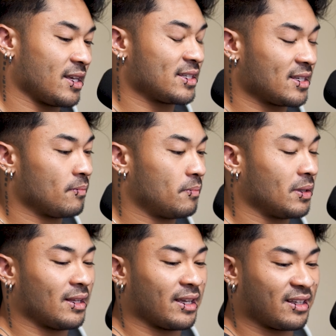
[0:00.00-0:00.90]
Thanks.
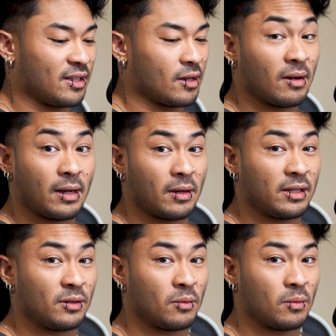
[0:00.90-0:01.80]
But like you know, I,
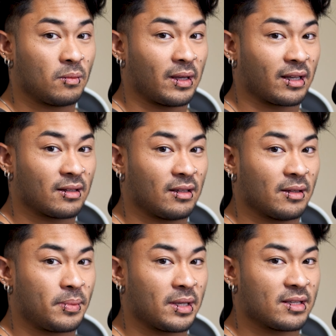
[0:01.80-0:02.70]
I do like
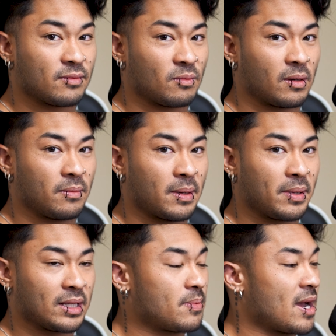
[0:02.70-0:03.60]
Olympia is one of my
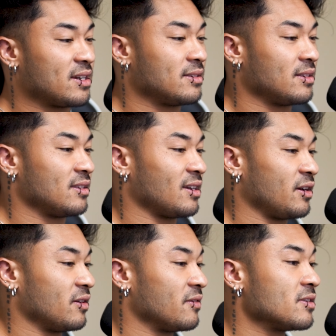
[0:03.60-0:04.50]
biggest passions in the
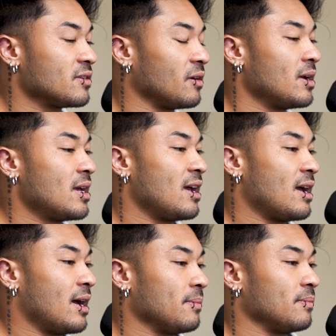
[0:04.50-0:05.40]
entire universe, so
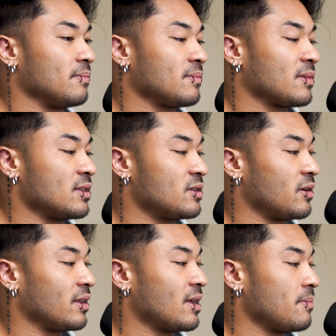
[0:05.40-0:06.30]
I'm
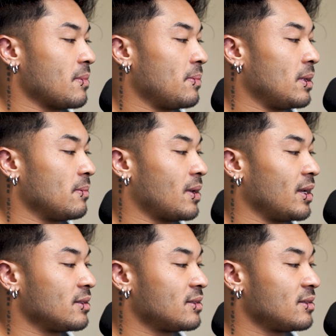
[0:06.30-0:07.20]
considering that maybe it
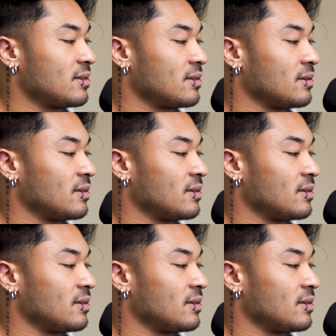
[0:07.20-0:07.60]
might